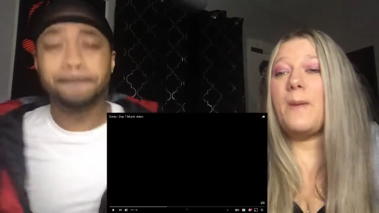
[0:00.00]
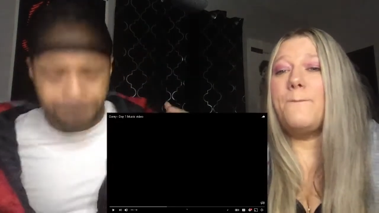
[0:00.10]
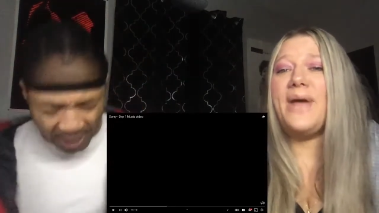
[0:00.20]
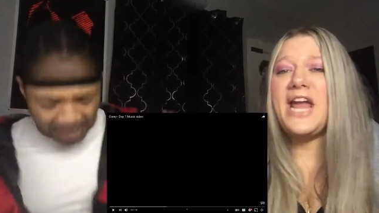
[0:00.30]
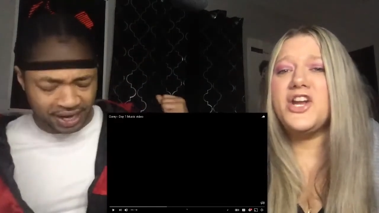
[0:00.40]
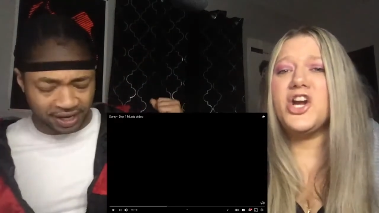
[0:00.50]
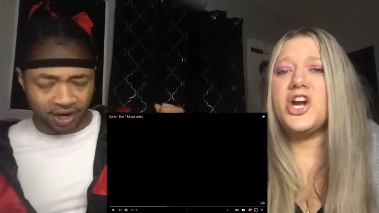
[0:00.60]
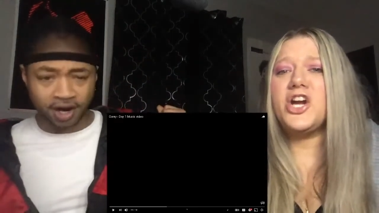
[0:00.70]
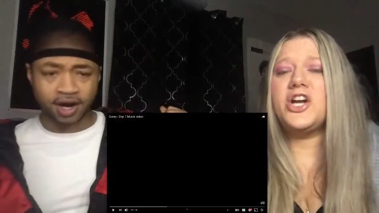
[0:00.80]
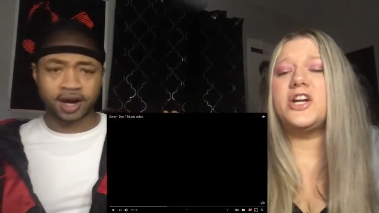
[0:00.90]

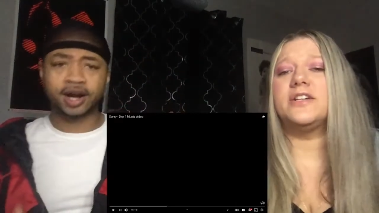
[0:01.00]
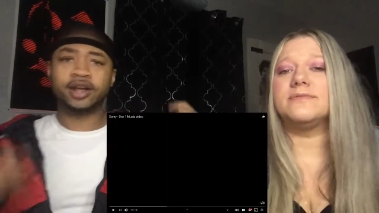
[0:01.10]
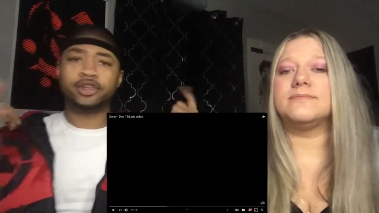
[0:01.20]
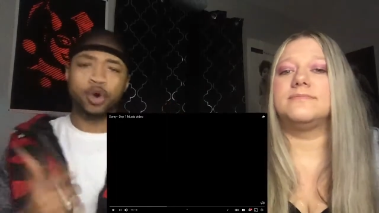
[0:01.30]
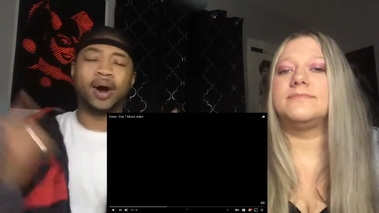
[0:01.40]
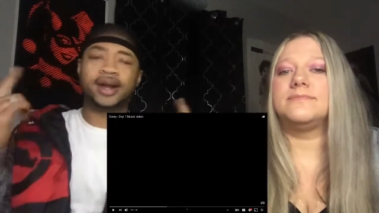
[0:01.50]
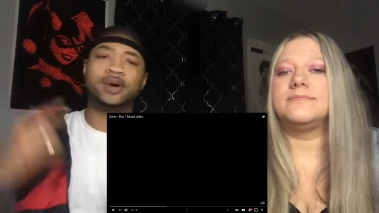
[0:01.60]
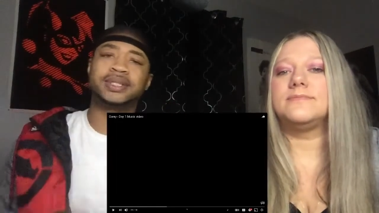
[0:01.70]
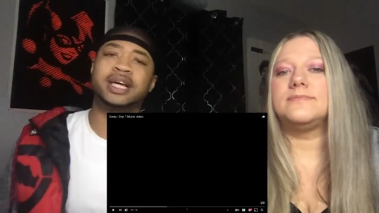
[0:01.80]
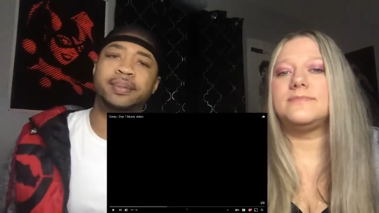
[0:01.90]
Speaker 1: banger. You already know
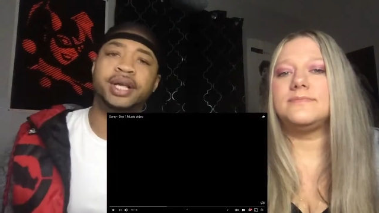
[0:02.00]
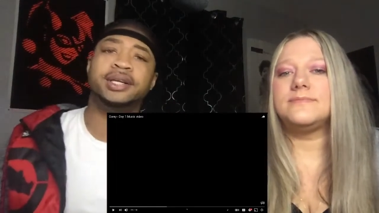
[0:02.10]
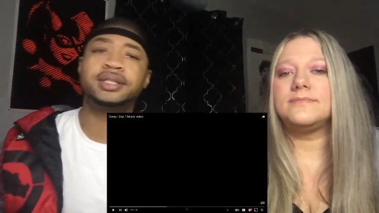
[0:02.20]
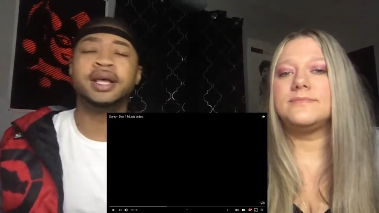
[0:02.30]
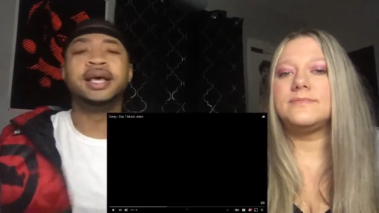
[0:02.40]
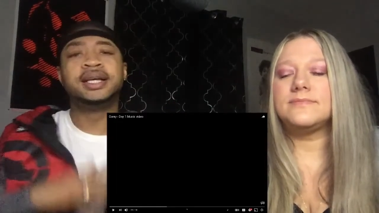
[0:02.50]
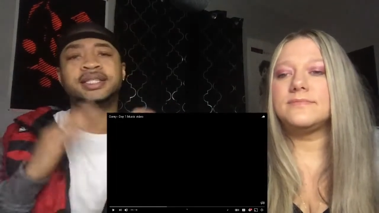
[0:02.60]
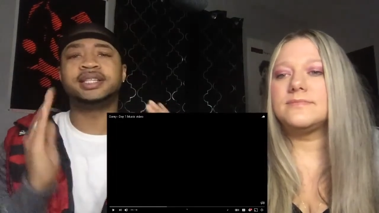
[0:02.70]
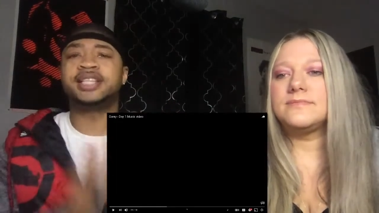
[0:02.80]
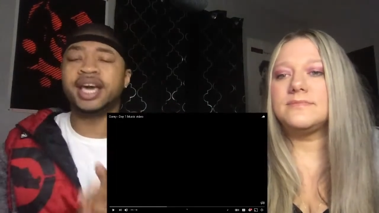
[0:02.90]
what time it is.
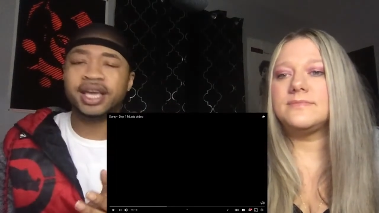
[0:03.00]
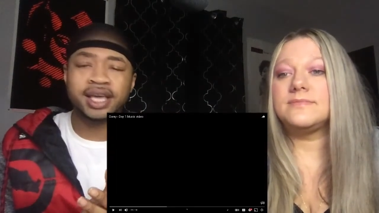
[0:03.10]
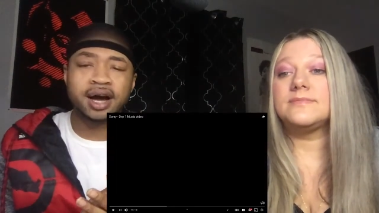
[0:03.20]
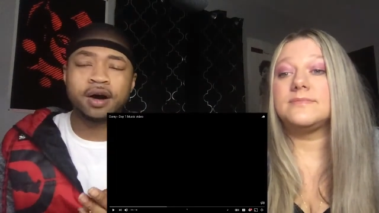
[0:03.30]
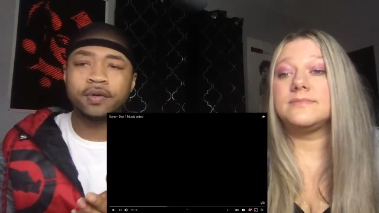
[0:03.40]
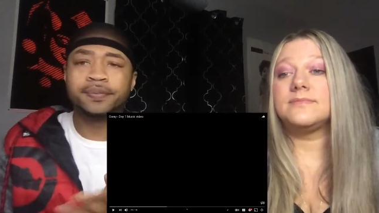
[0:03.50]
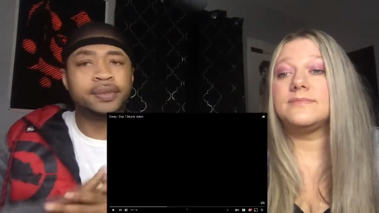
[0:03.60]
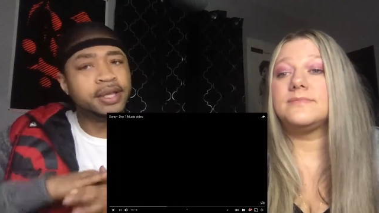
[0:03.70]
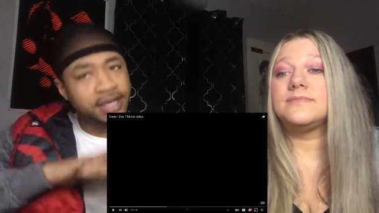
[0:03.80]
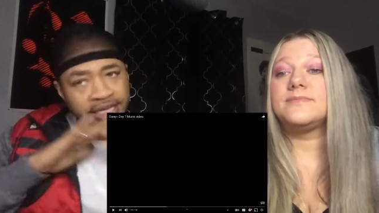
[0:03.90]
Today, y'all,
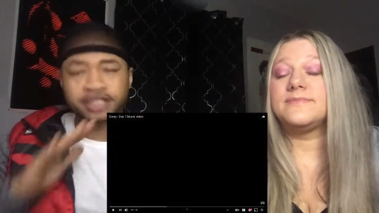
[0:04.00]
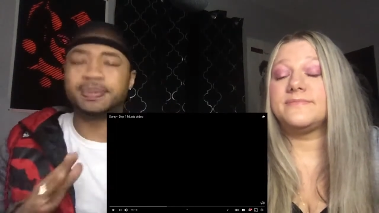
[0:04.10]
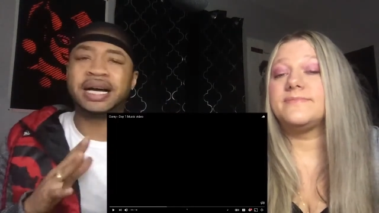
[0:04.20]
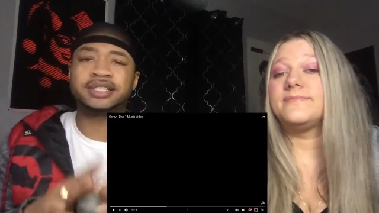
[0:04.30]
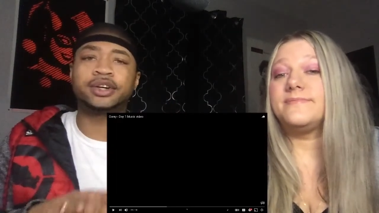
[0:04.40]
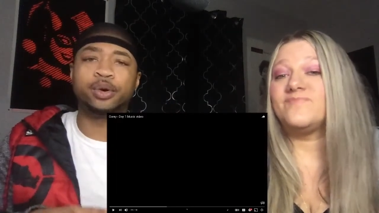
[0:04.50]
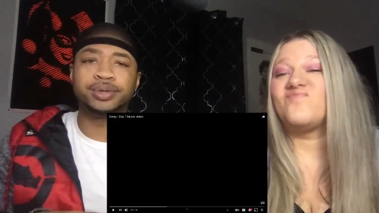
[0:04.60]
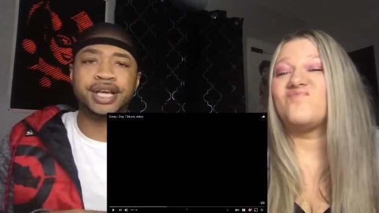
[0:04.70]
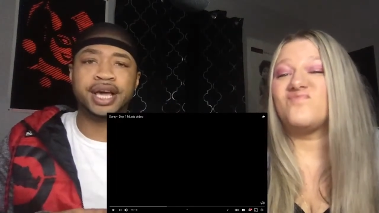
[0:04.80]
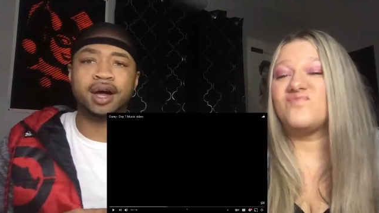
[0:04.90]
it's about to go
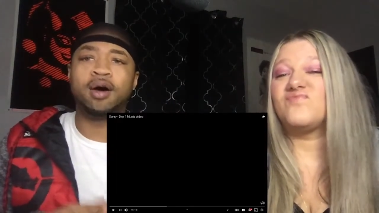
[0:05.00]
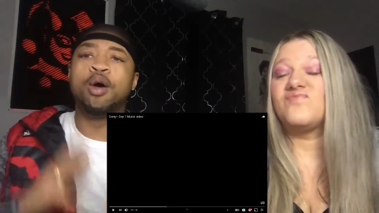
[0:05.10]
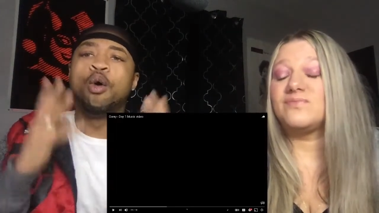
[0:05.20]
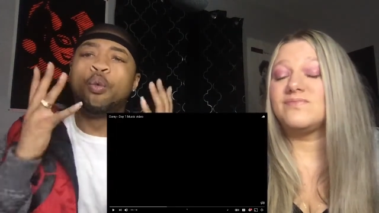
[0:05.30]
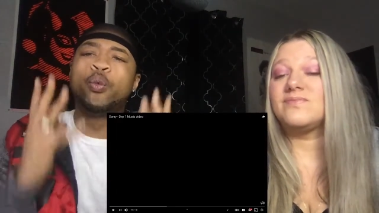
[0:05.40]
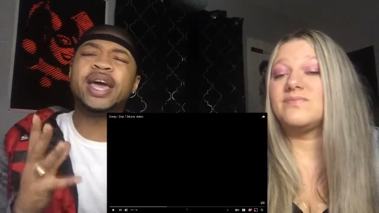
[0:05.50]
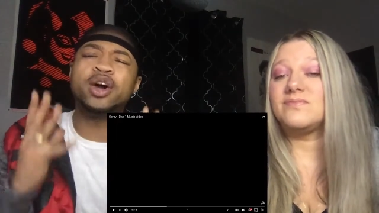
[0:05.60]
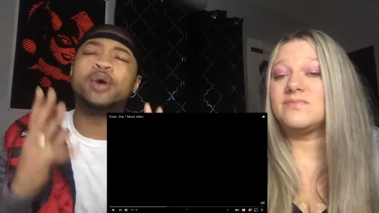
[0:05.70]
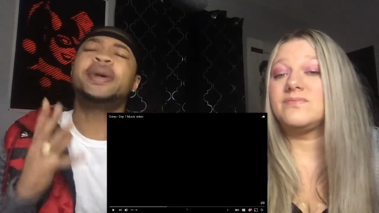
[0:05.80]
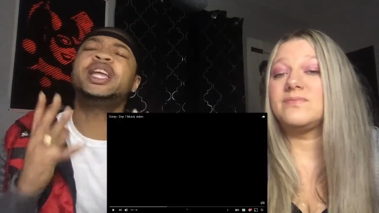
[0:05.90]
down. We
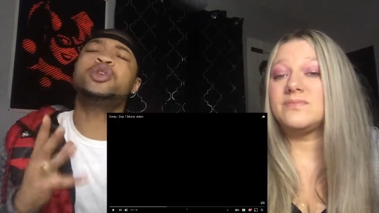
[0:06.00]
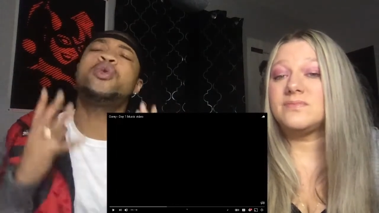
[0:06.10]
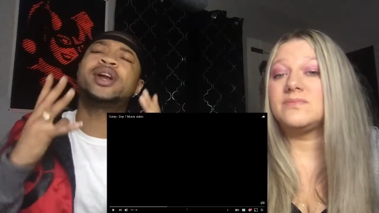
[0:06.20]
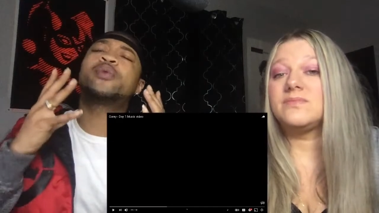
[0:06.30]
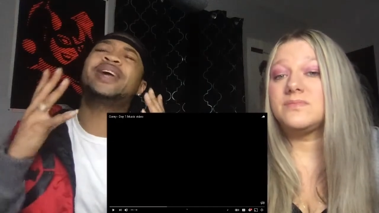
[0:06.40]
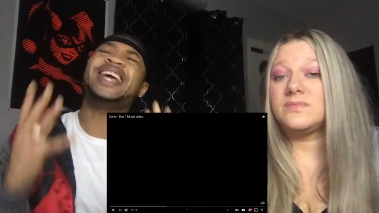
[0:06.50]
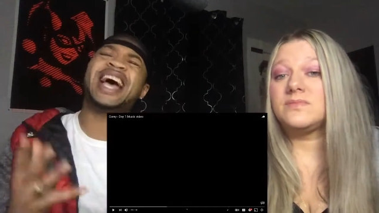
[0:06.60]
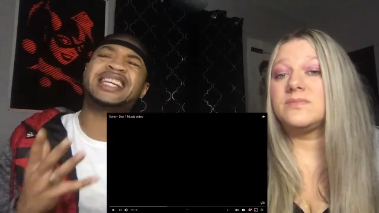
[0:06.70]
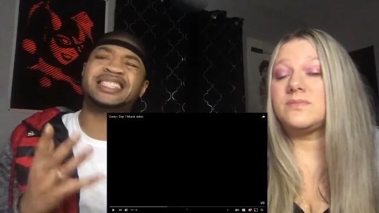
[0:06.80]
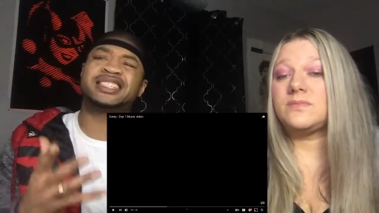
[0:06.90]
gonna be doing a
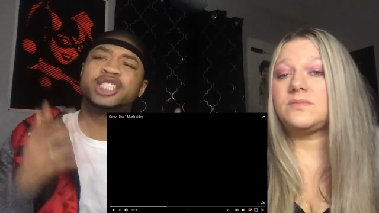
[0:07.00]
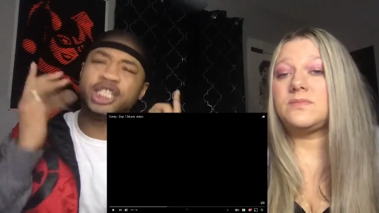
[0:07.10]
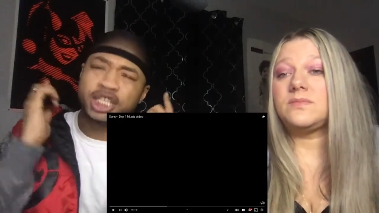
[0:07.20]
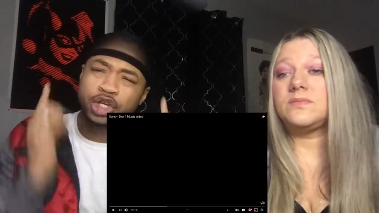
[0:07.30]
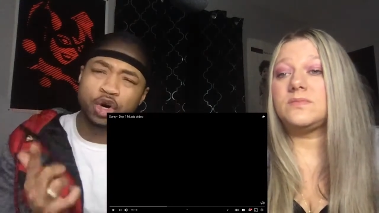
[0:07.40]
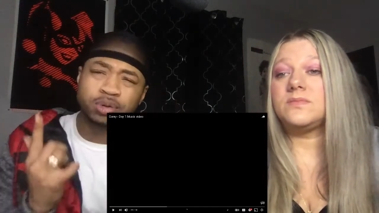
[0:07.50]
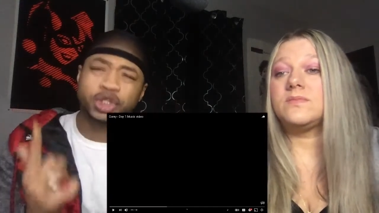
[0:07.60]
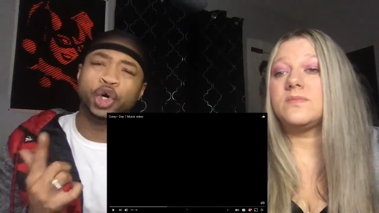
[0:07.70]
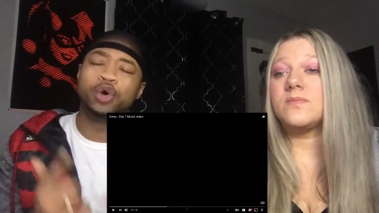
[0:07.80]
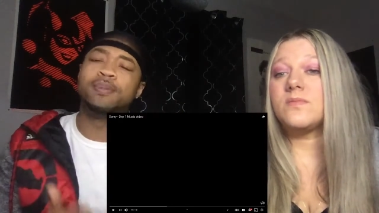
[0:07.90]
reaction to
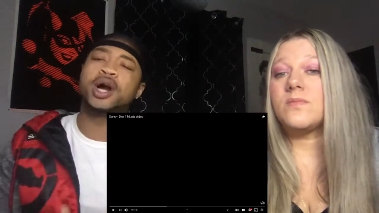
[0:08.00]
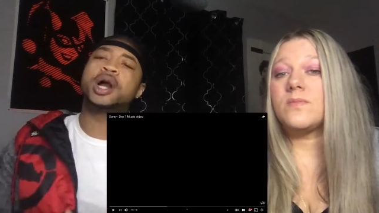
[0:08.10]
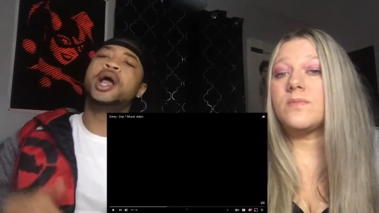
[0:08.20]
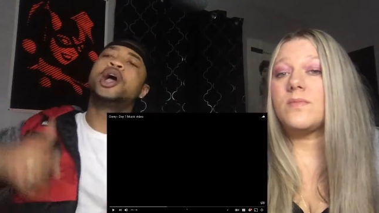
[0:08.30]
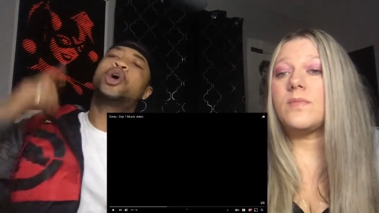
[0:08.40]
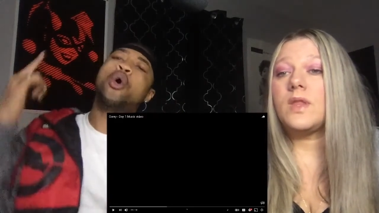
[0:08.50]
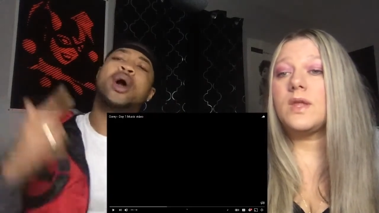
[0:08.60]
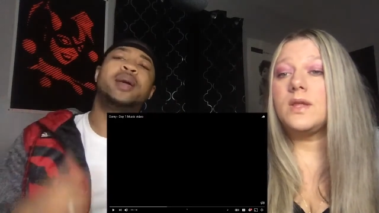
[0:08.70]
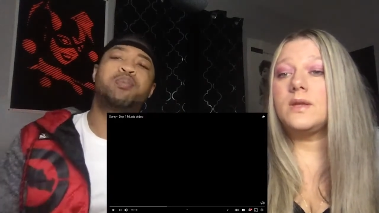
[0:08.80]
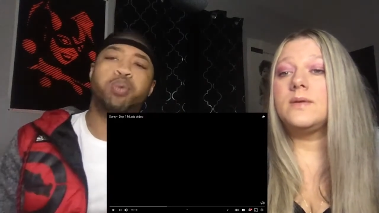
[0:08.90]
YouTuber
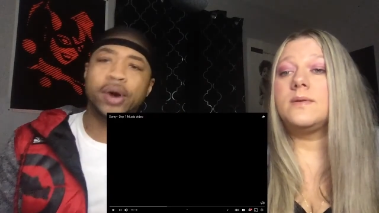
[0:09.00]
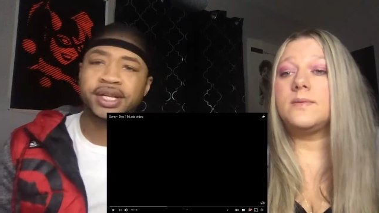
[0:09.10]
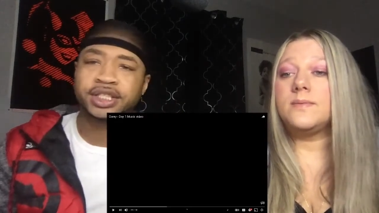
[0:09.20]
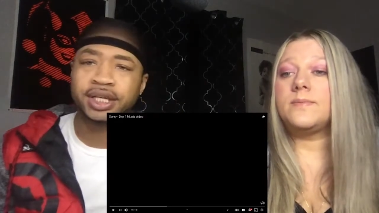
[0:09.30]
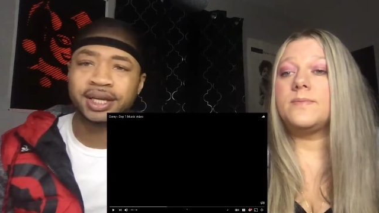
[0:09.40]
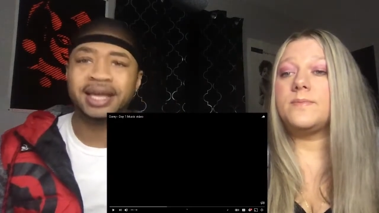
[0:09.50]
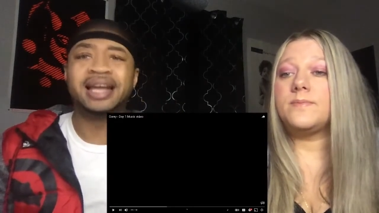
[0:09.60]
Corey Pritchett